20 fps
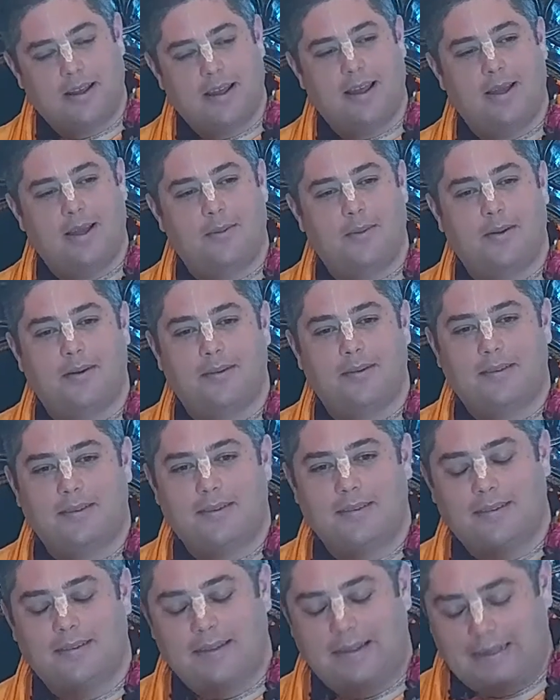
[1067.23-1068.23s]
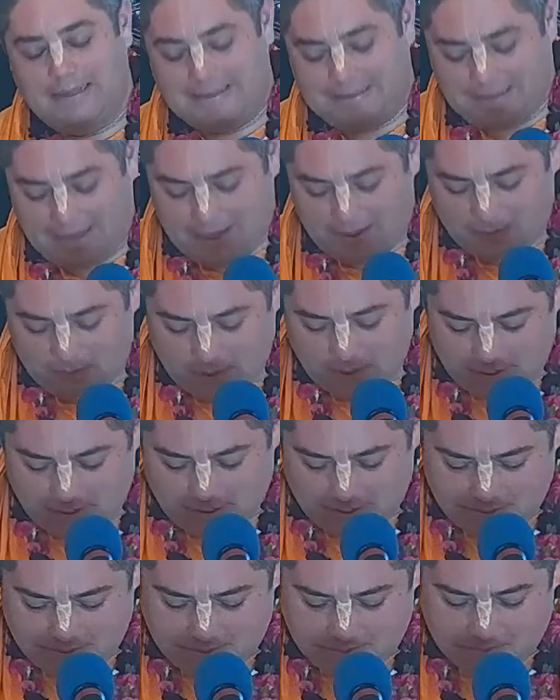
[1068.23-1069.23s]
came and he saved
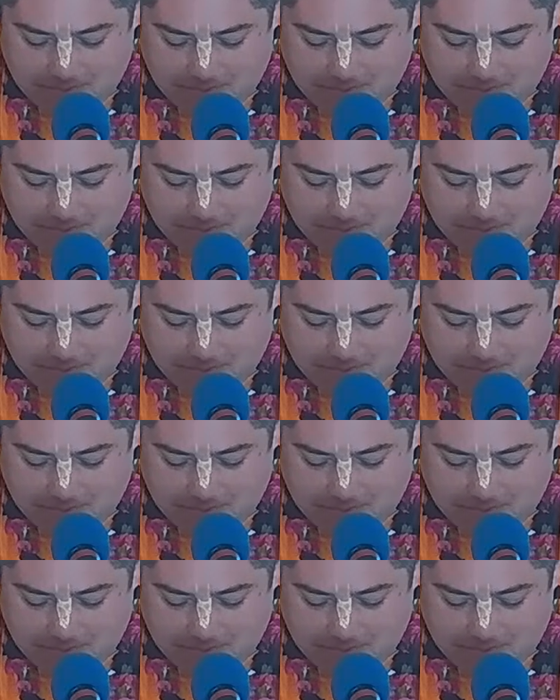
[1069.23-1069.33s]
her.